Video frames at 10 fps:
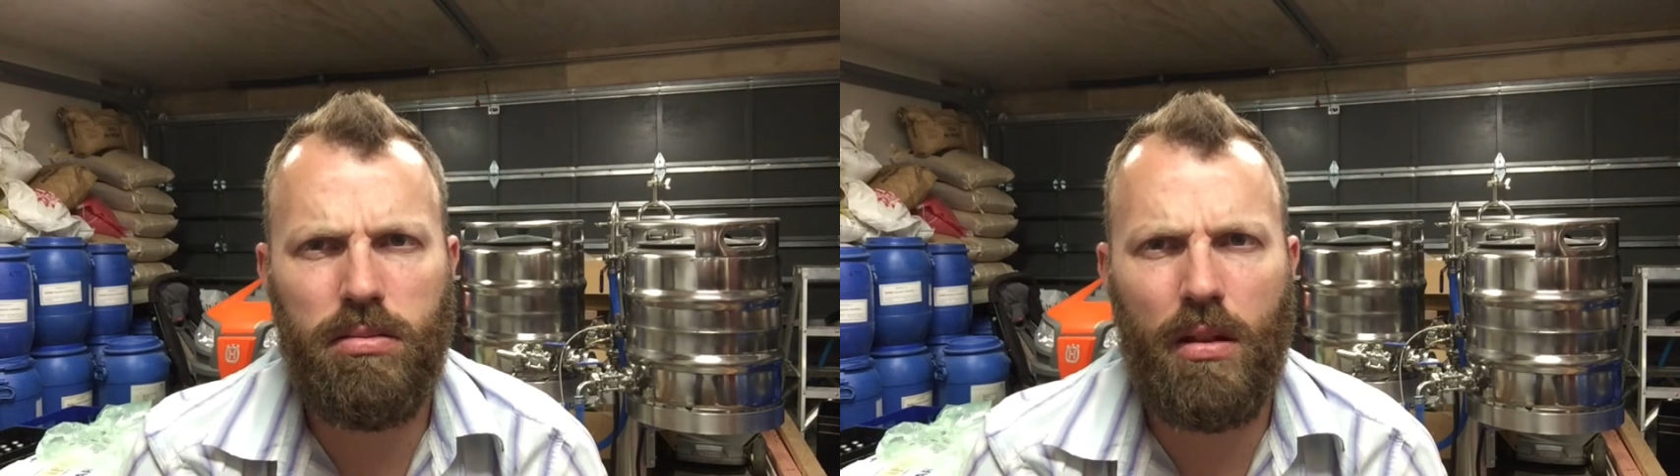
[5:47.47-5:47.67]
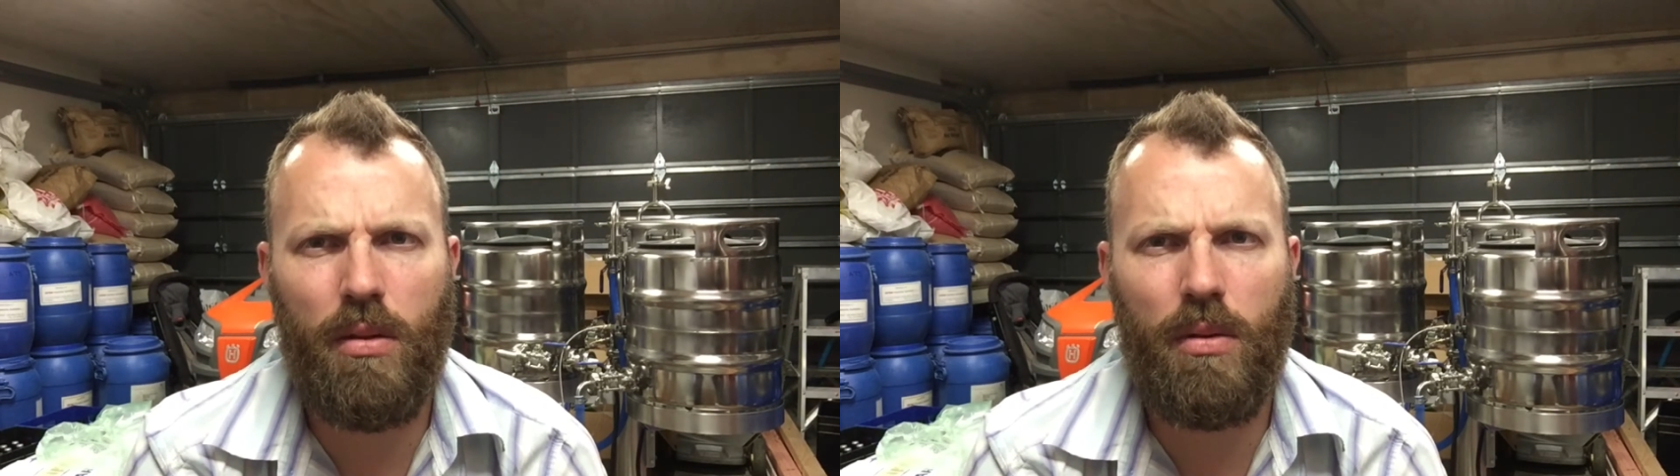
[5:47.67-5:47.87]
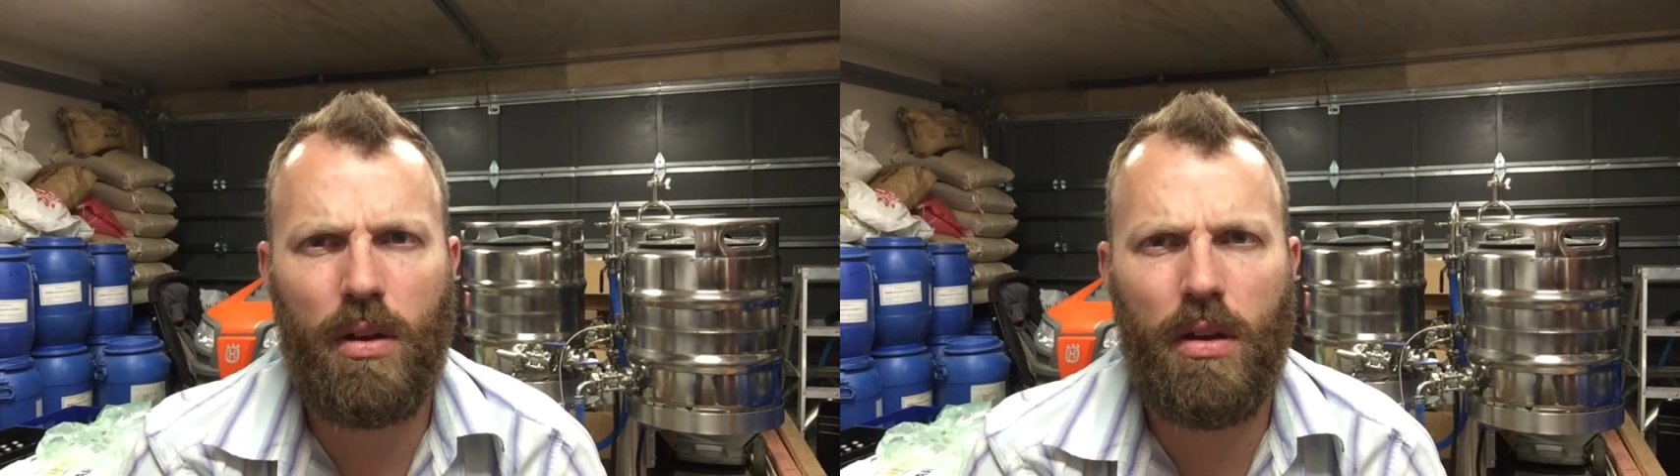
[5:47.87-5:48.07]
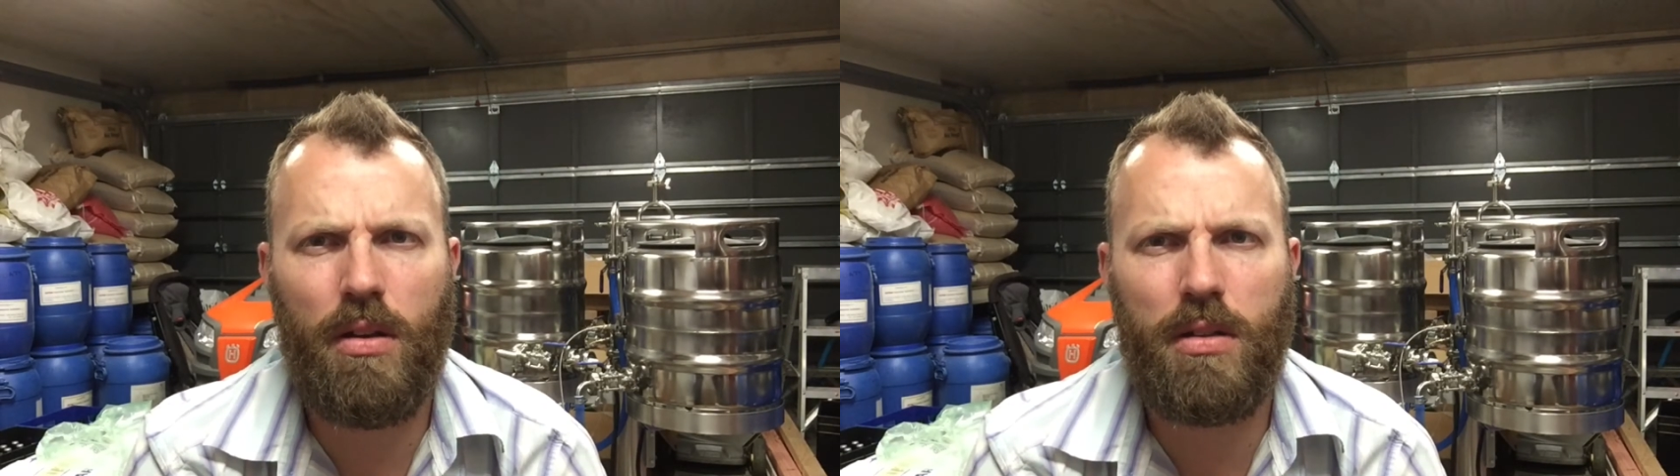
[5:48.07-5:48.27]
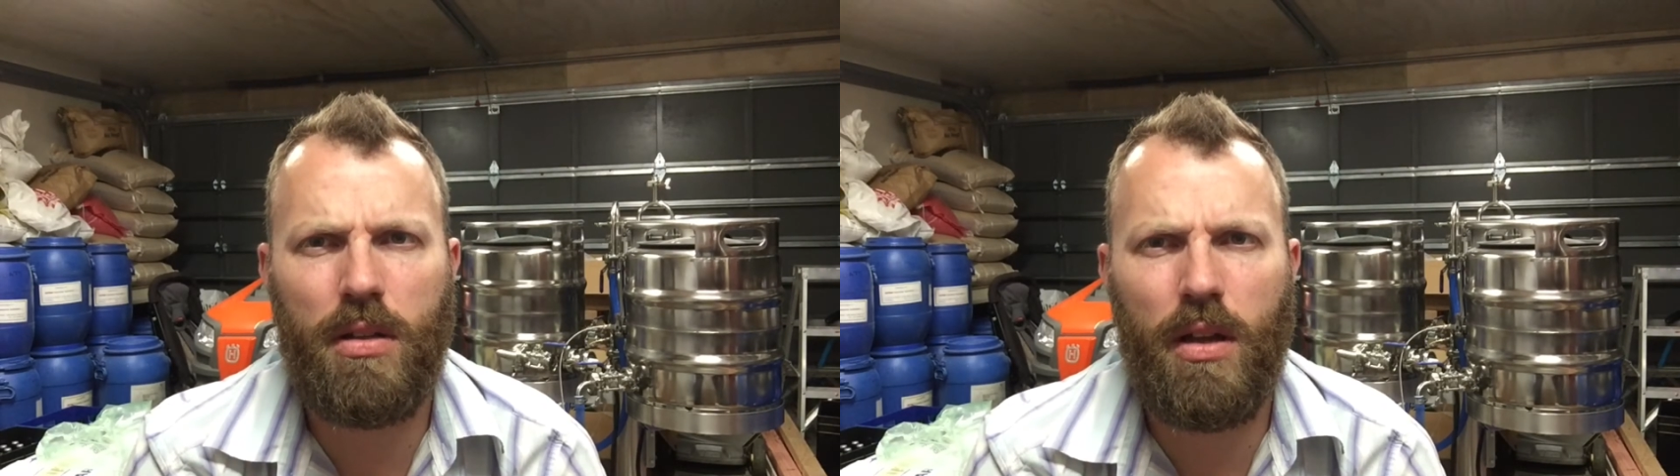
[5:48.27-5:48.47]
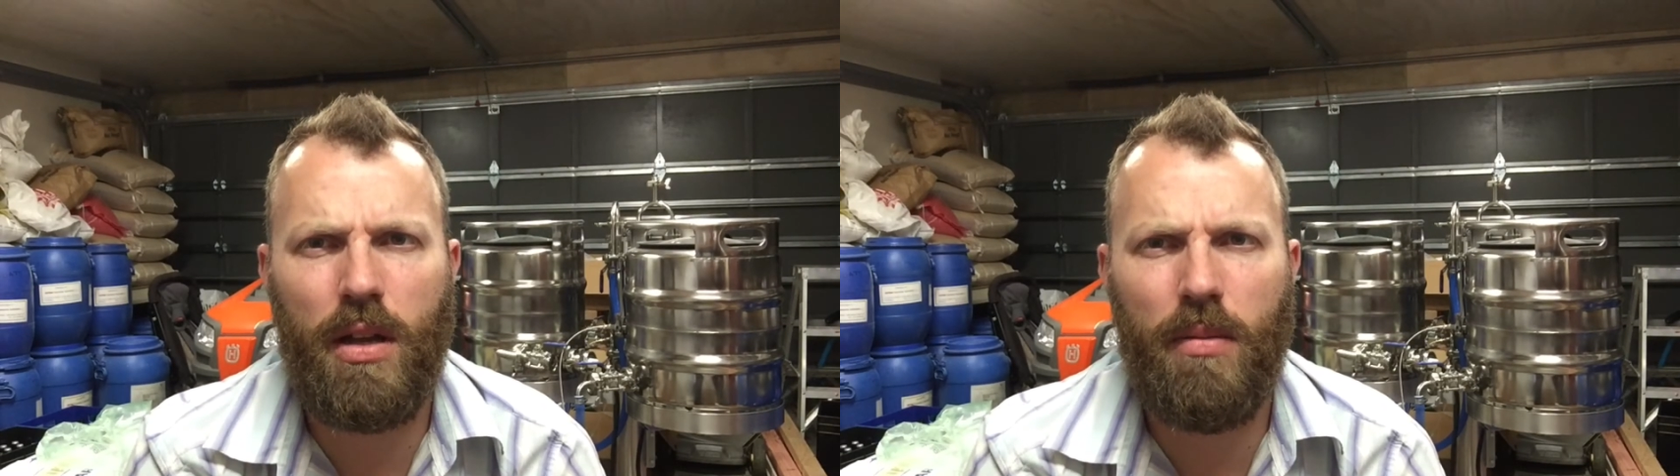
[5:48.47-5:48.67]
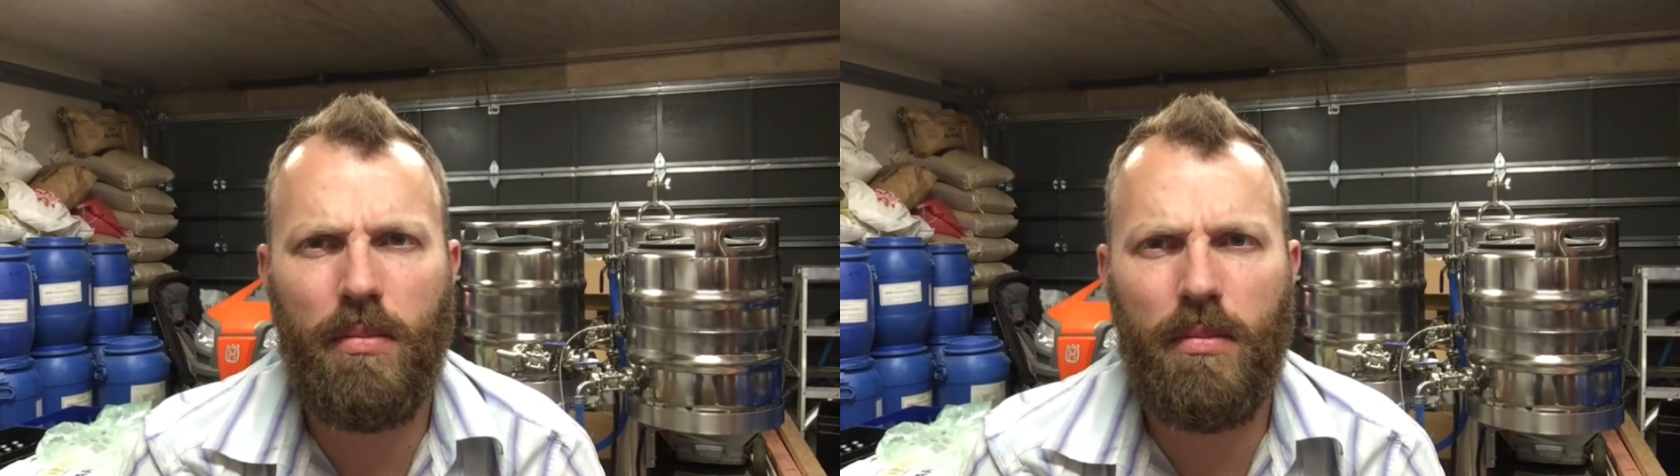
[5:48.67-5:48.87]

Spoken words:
I don't want to go to sleep.